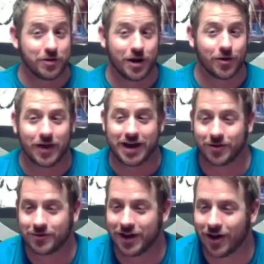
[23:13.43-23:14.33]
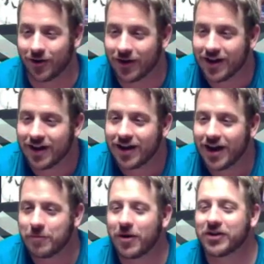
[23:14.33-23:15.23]
don't know.
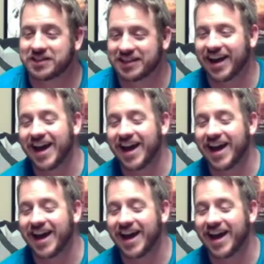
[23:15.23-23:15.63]
I'm always